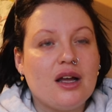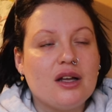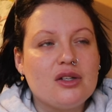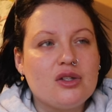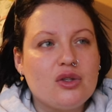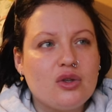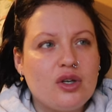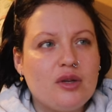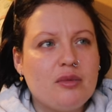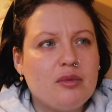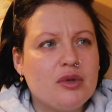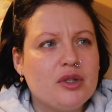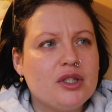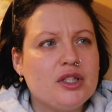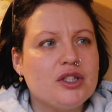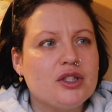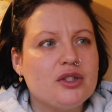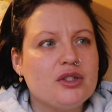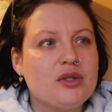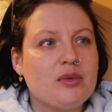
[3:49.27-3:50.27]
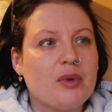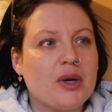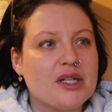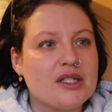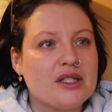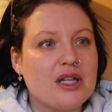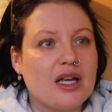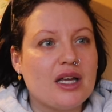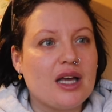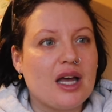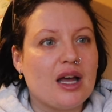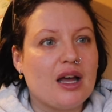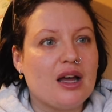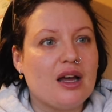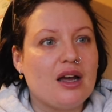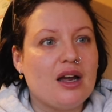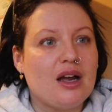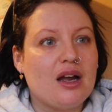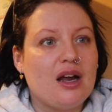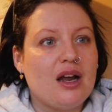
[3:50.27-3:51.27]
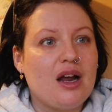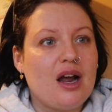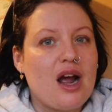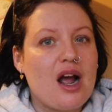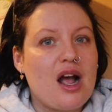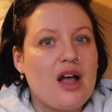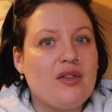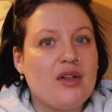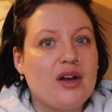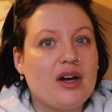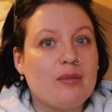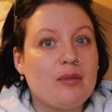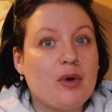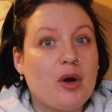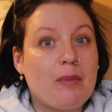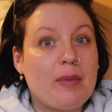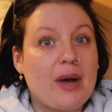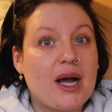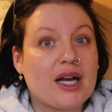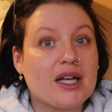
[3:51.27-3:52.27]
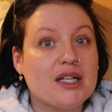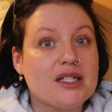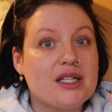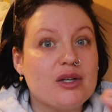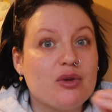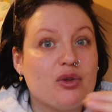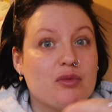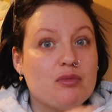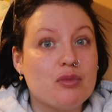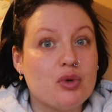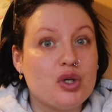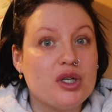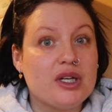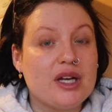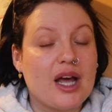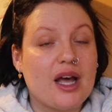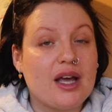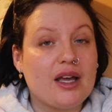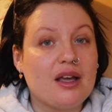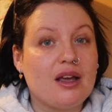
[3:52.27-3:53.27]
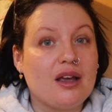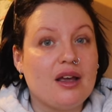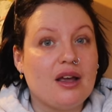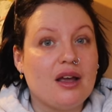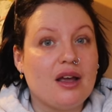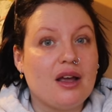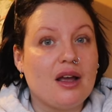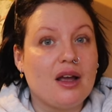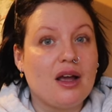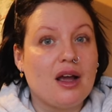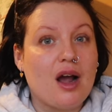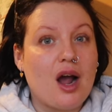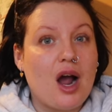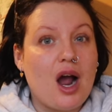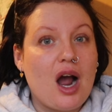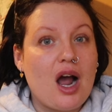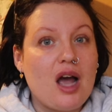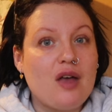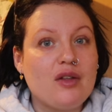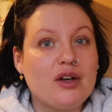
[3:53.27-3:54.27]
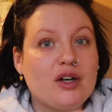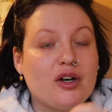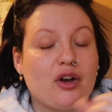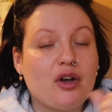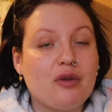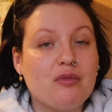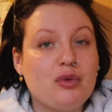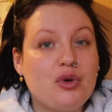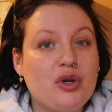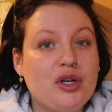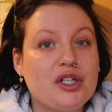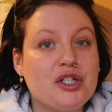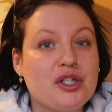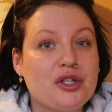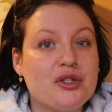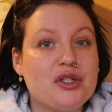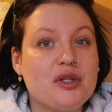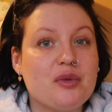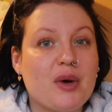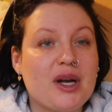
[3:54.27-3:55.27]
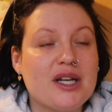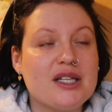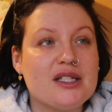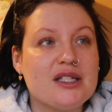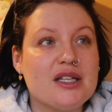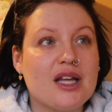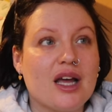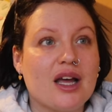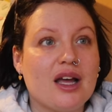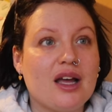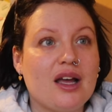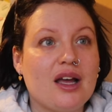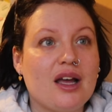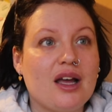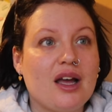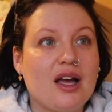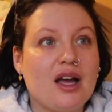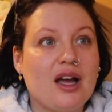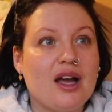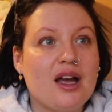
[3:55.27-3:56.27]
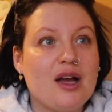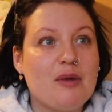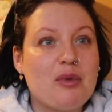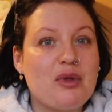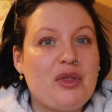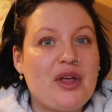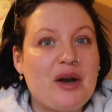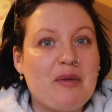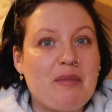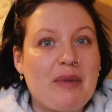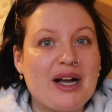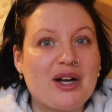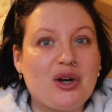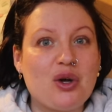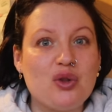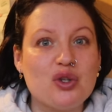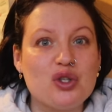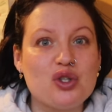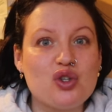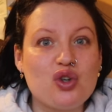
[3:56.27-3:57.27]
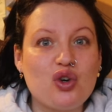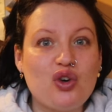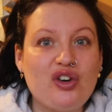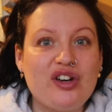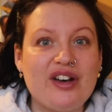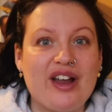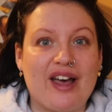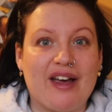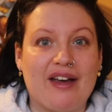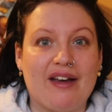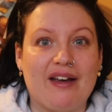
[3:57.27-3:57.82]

Sunday, Monday, Tuesday, Wednesday, yeah, and then I'm not back until the Monday. And then I do Monday, Tuesday, Wednesday, but then I'm back on the Sunday.